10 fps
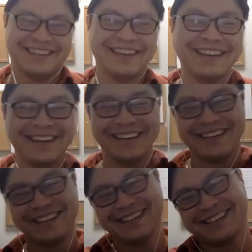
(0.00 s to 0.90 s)

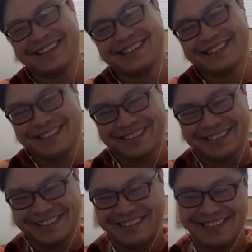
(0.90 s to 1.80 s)

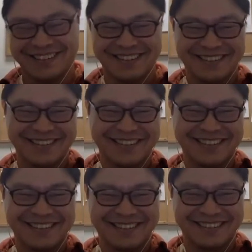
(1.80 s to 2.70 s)

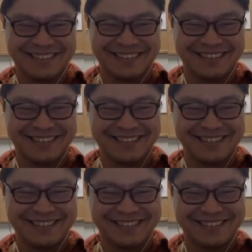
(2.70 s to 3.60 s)

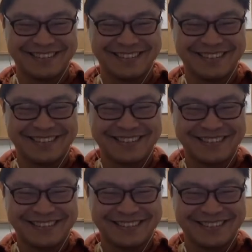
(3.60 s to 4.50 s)

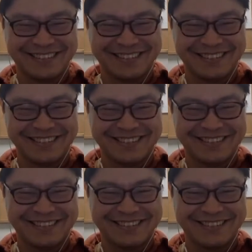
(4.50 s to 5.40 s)

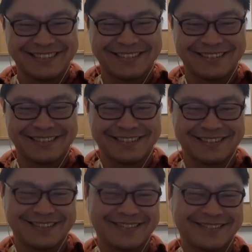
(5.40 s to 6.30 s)

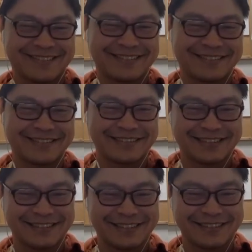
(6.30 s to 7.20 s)

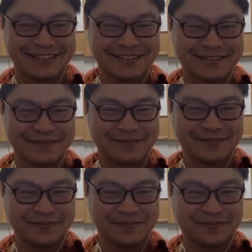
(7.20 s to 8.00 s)
No words are spoken by the person on screen.